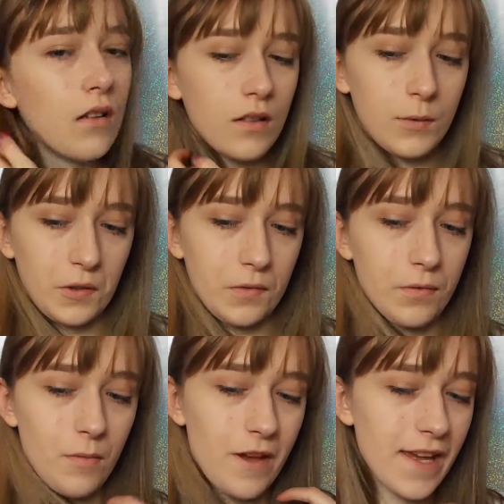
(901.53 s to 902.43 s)

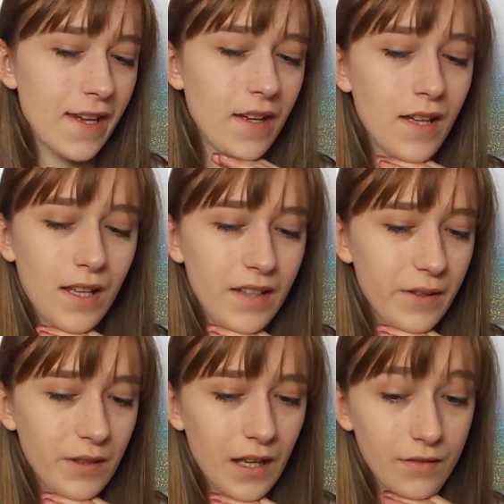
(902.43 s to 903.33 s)
especially for me.
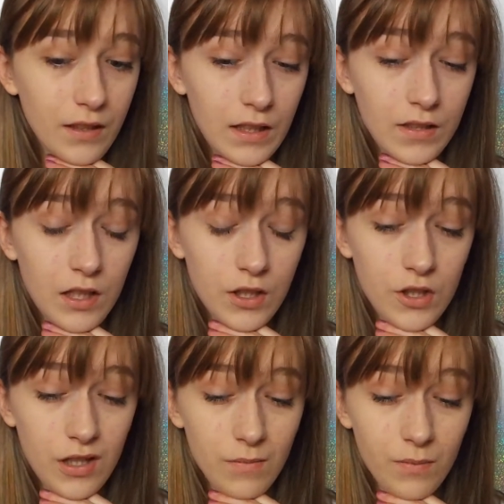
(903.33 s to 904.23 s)
You'd have to like touch
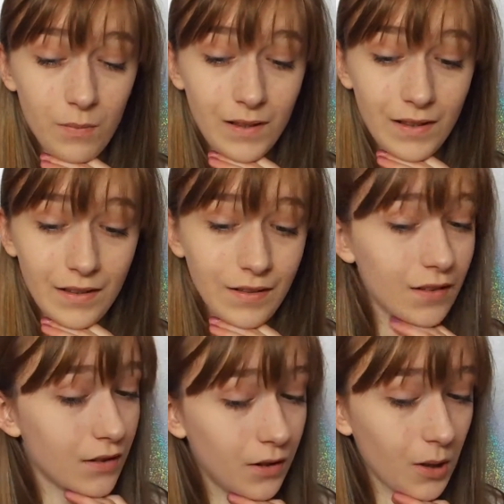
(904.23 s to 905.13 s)
up because
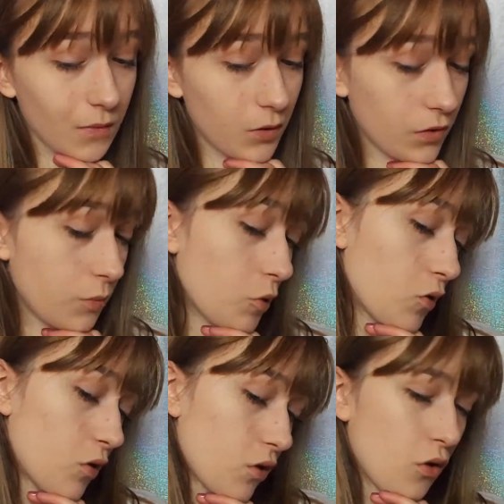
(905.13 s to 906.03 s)
you haven't got as
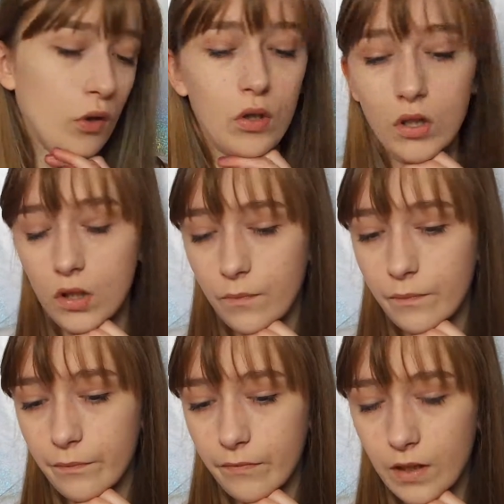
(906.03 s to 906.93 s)
much on.
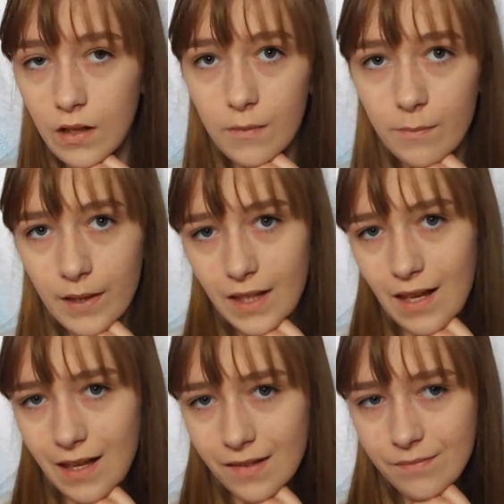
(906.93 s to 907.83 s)
But
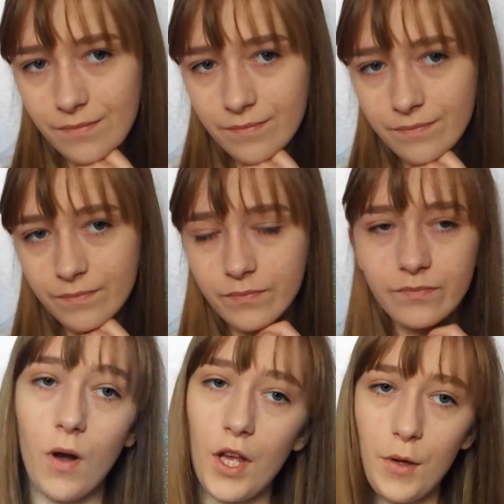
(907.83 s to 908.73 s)
yeah.
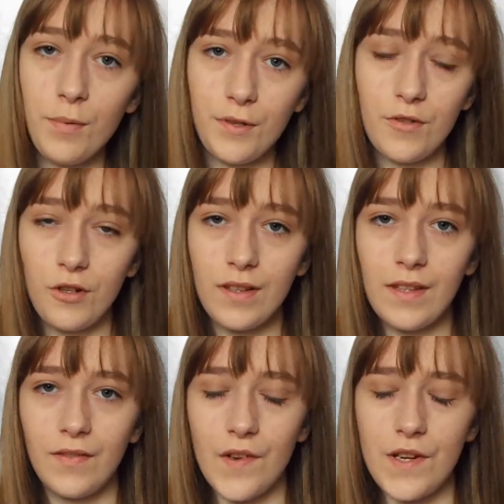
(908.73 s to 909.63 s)
So I hope you enjoyed
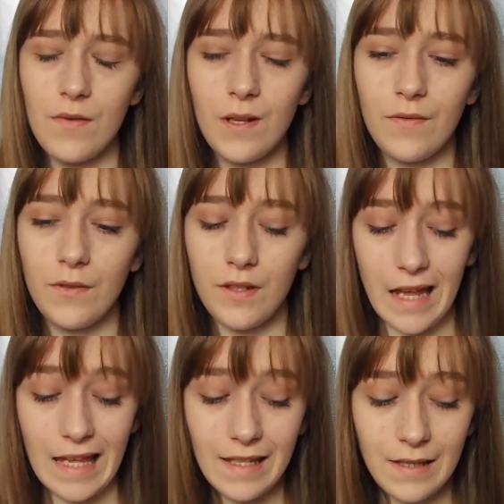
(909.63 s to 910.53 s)
this video, and if you
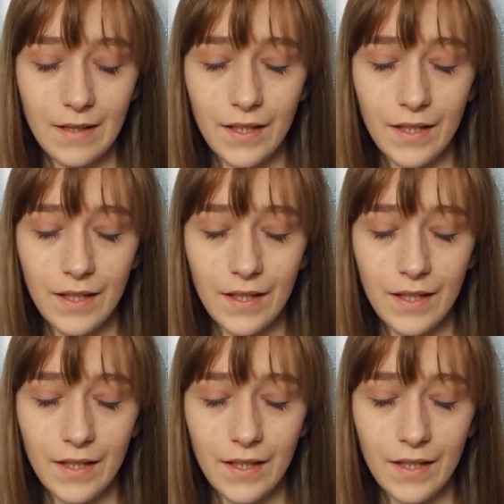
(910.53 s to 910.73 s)
did,